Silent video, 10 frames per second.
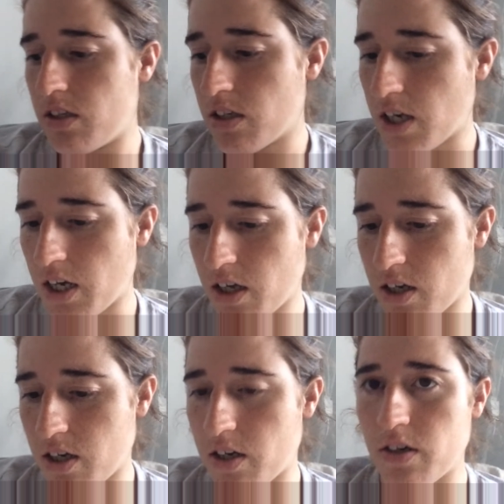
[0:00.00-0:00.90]
like
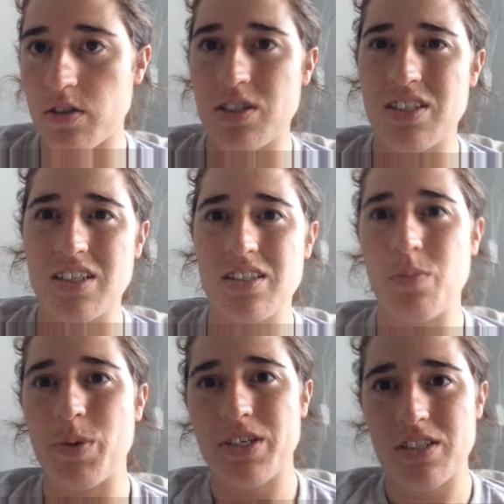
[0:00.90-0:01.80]
60
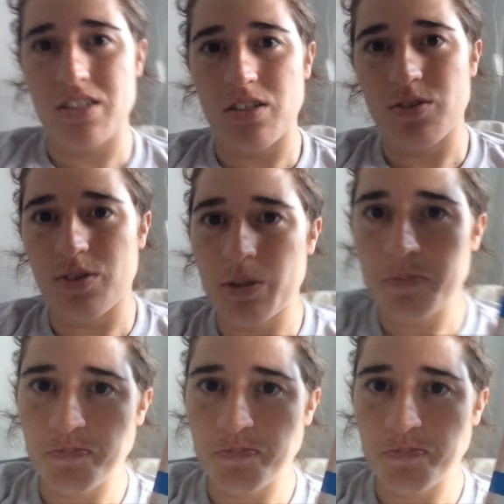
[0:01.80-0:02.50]
pages into it.